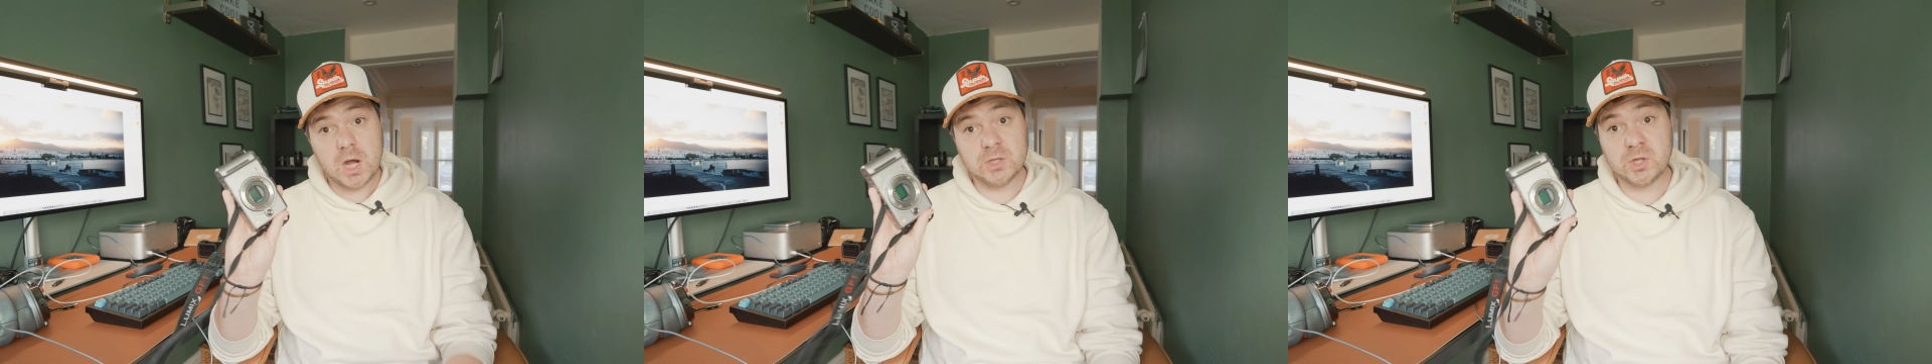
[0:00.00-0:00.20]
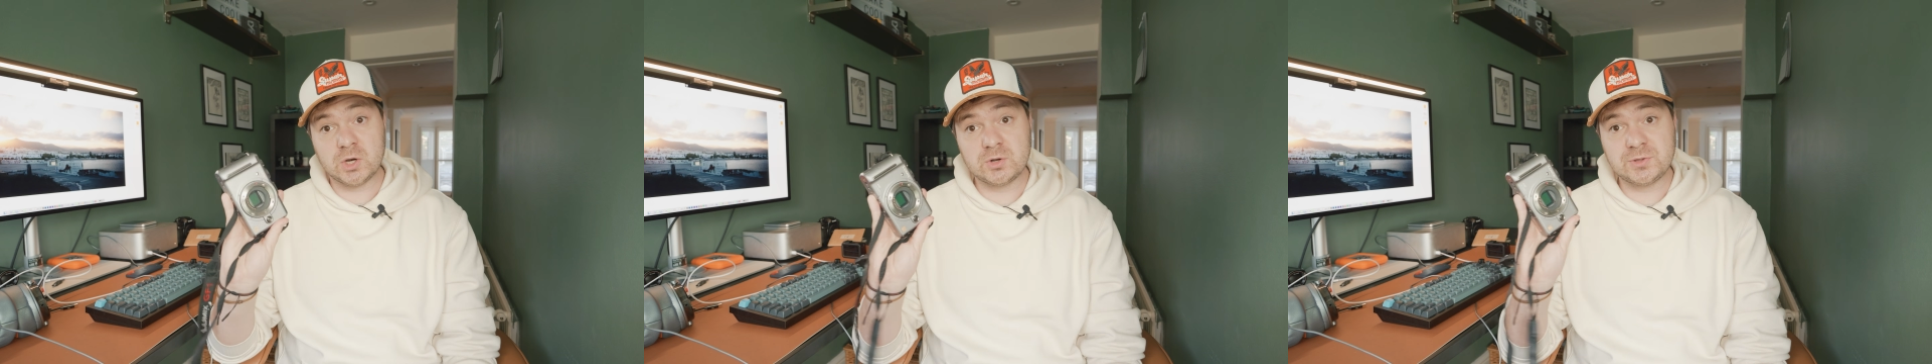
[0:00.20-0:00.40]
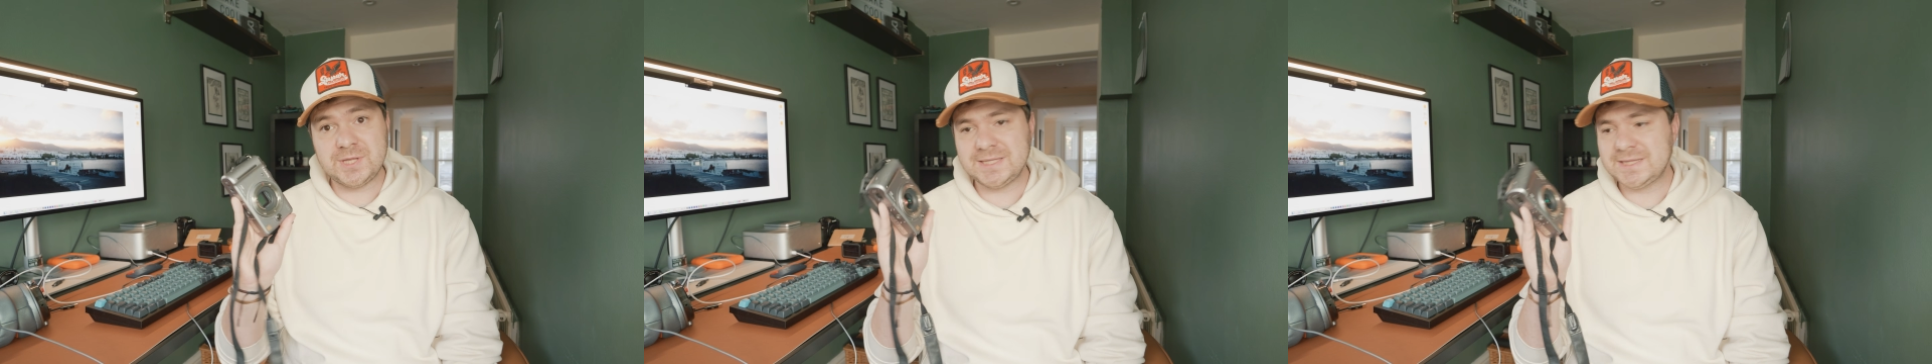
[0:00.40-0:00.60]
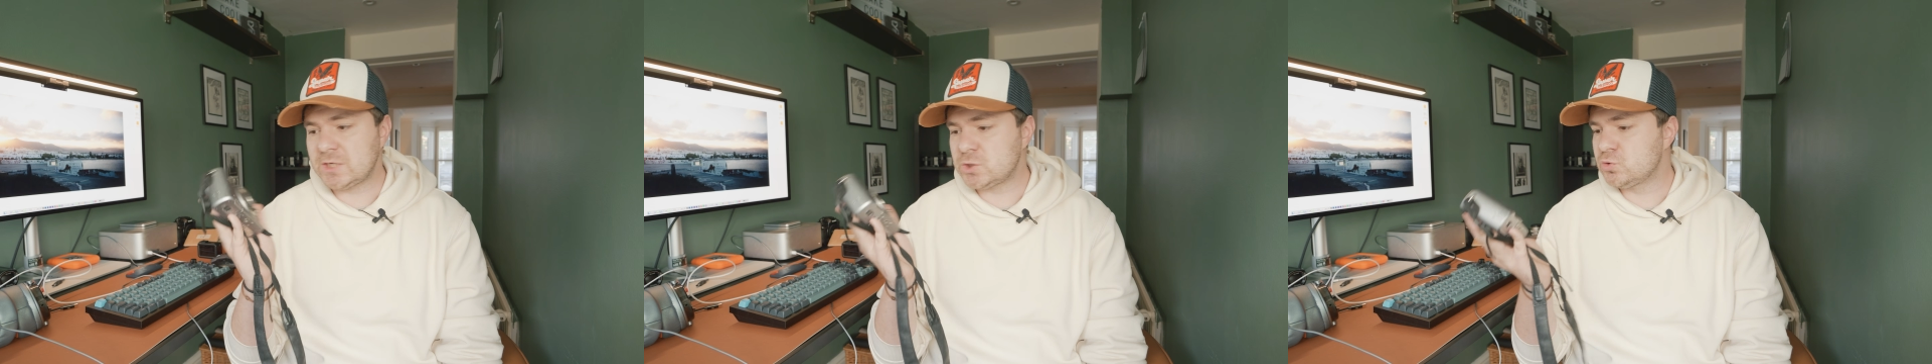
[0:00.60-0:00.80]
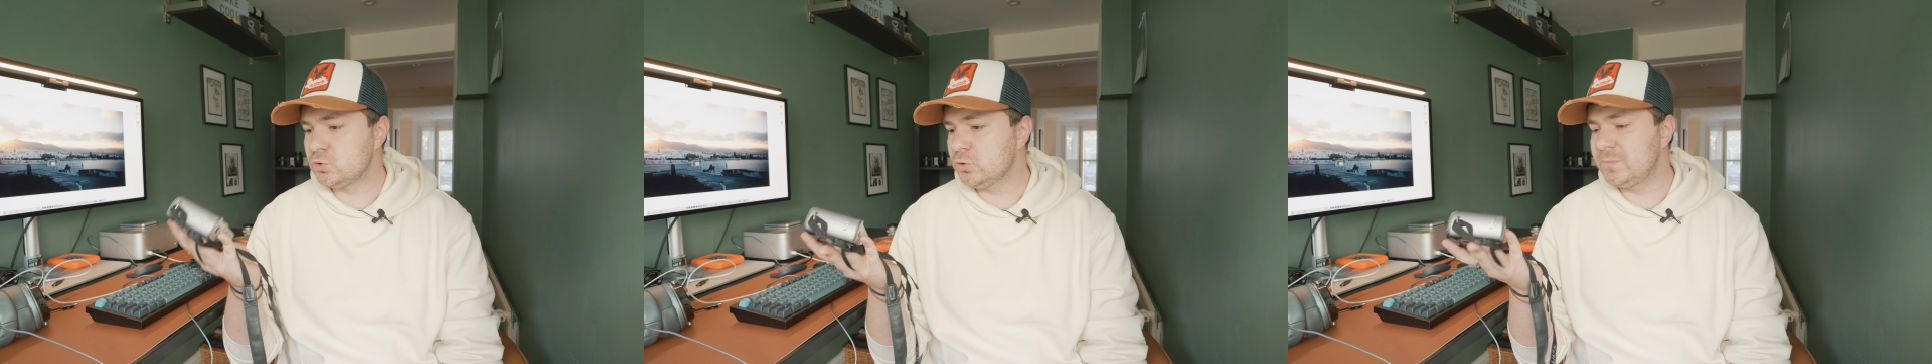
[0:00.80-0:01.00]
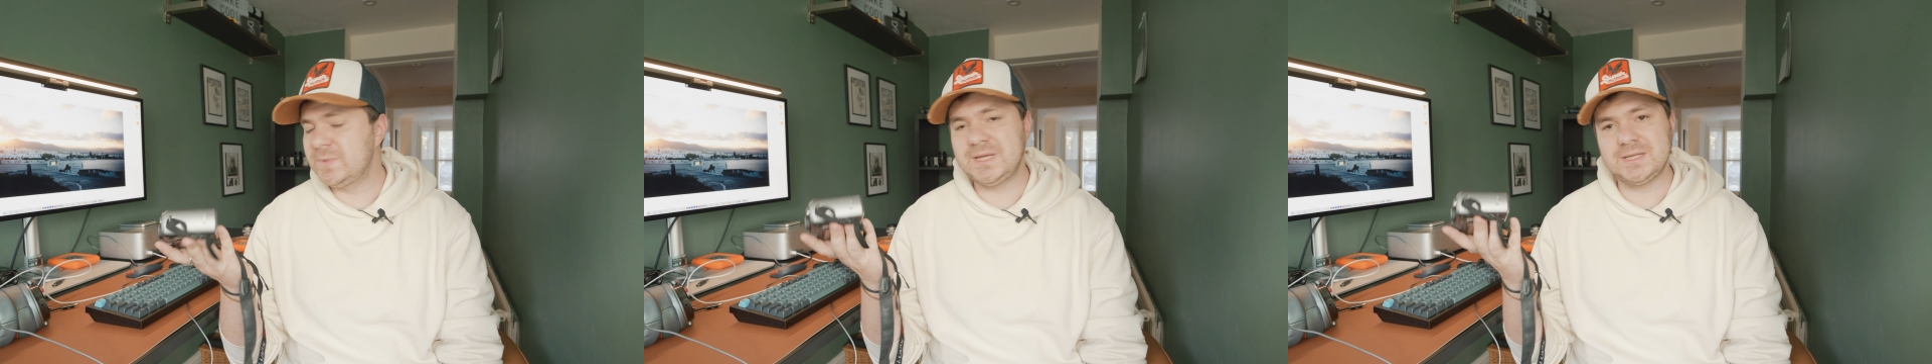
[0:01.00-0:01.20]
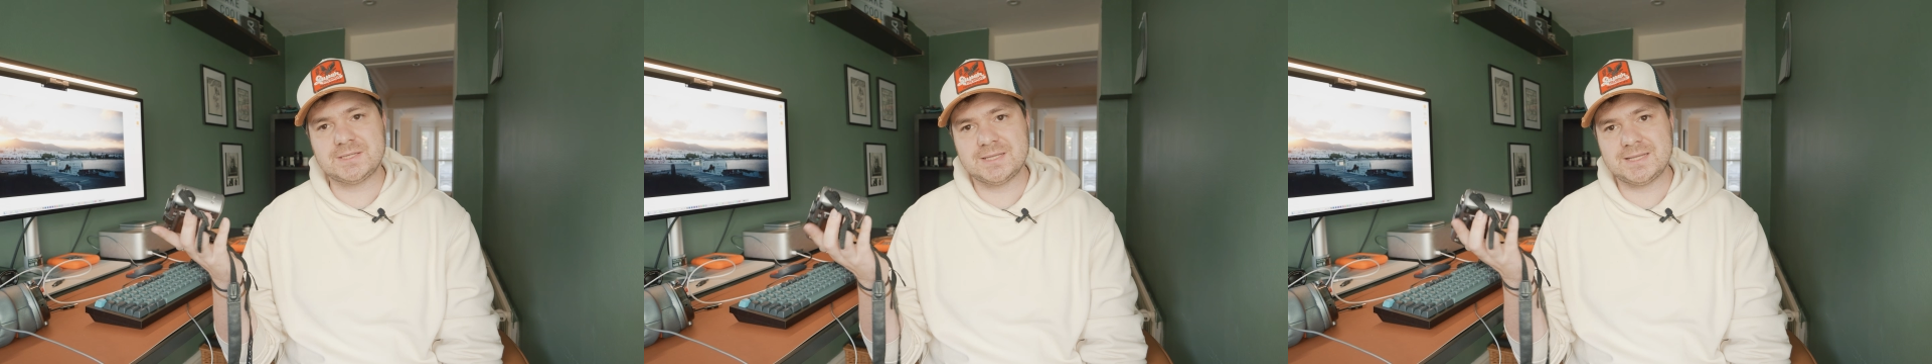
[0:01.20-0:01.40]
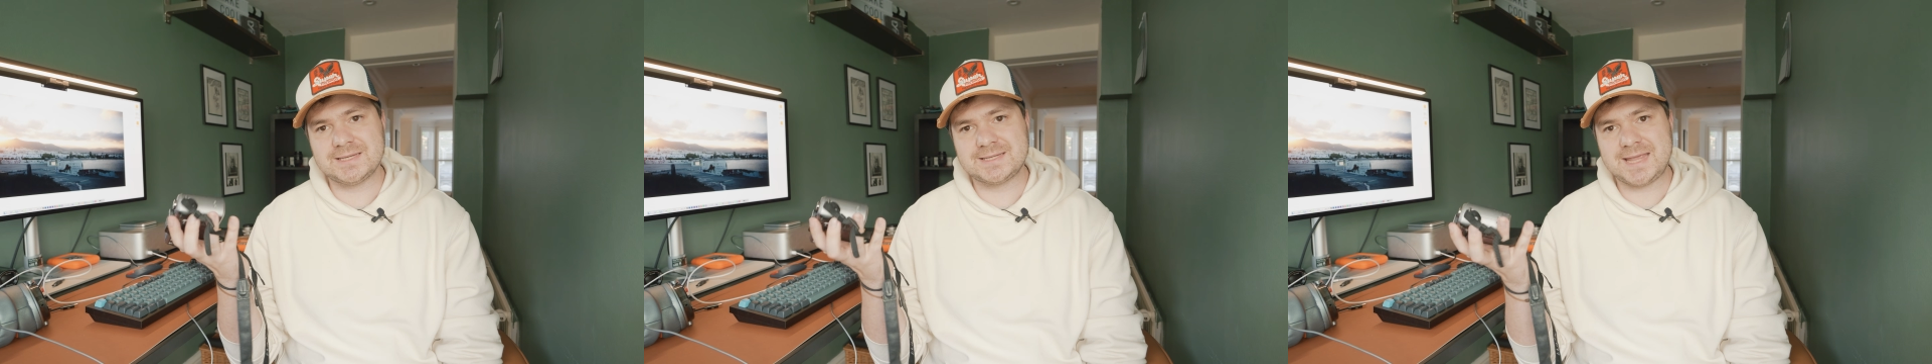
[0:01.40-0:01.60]
Another thing that drew me
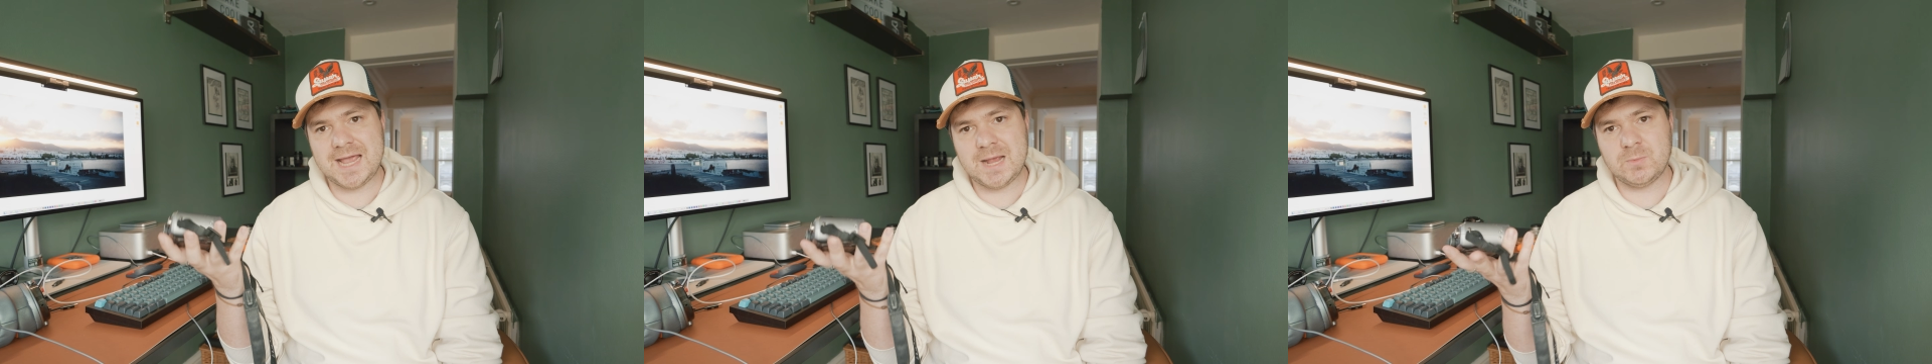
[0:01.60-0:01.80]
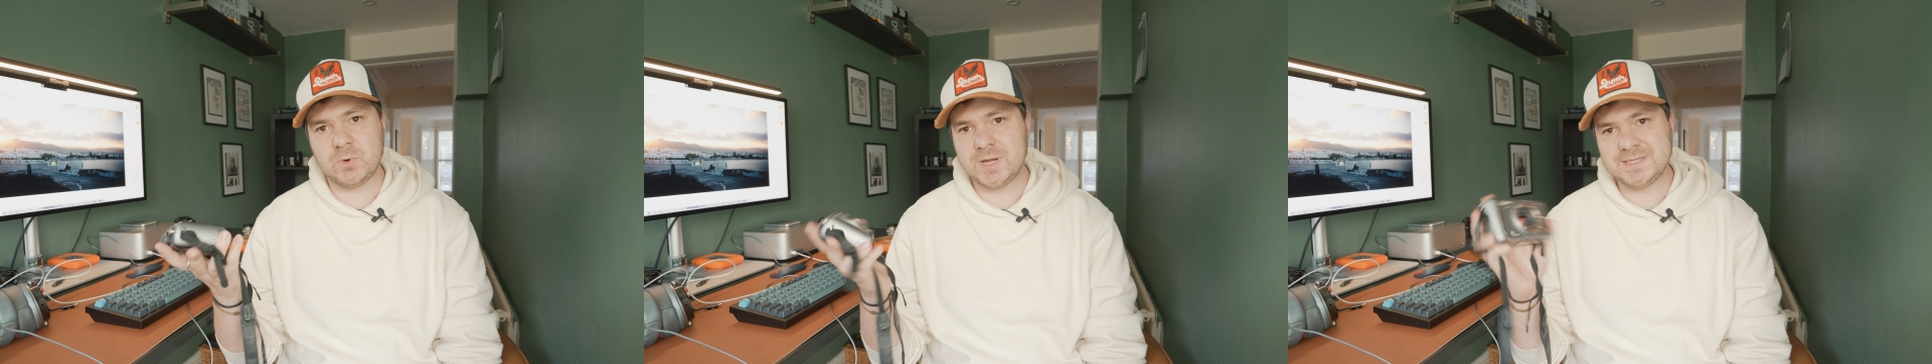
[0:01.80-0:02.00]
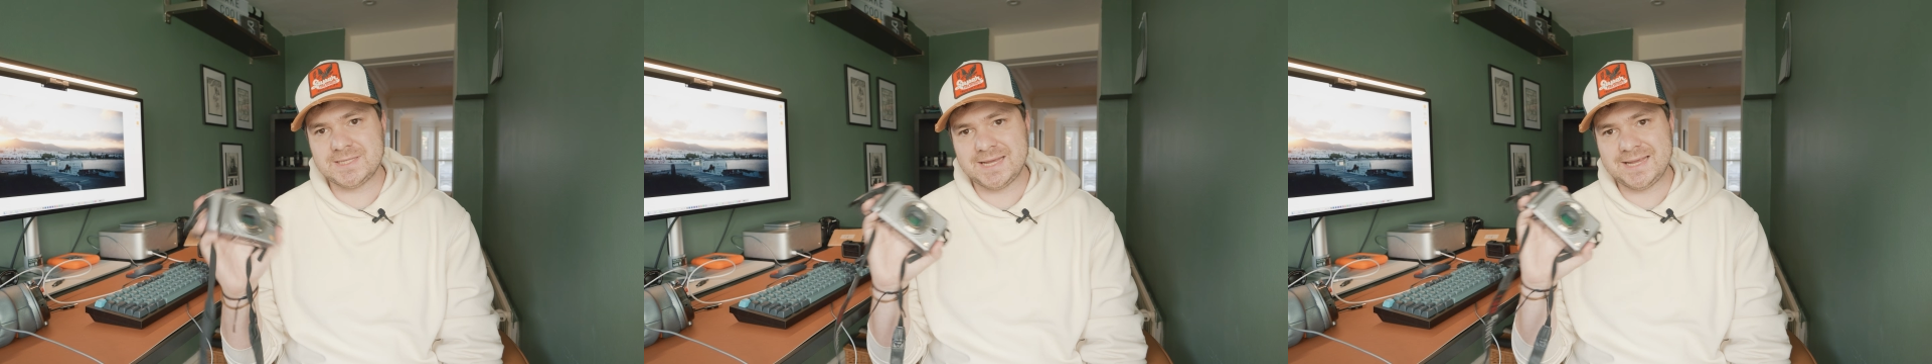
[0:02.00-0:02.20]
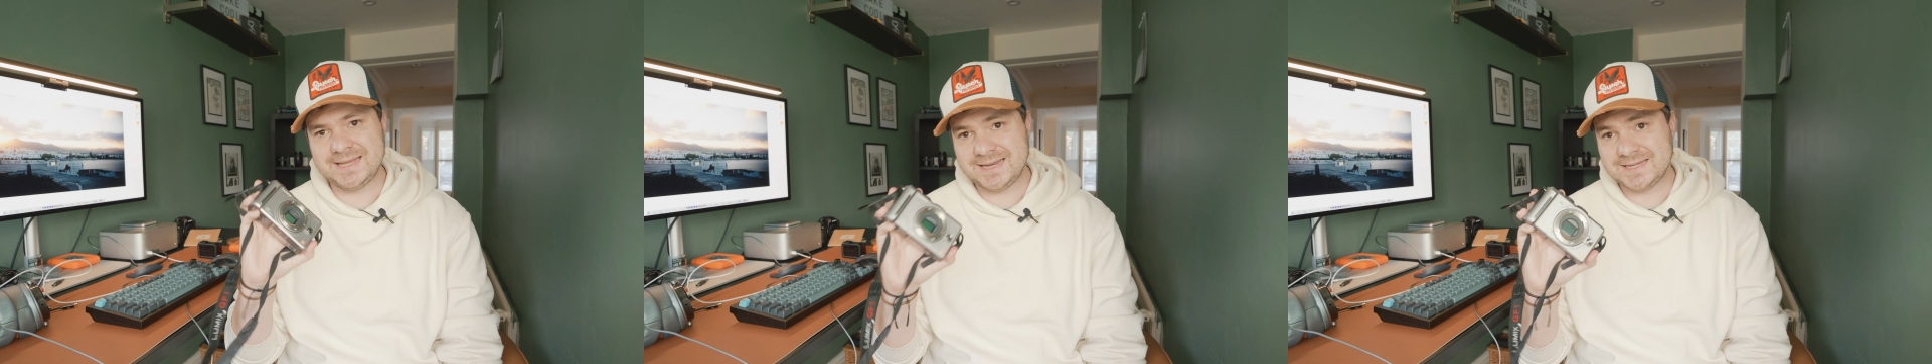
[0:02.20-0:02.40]
to this camera is that it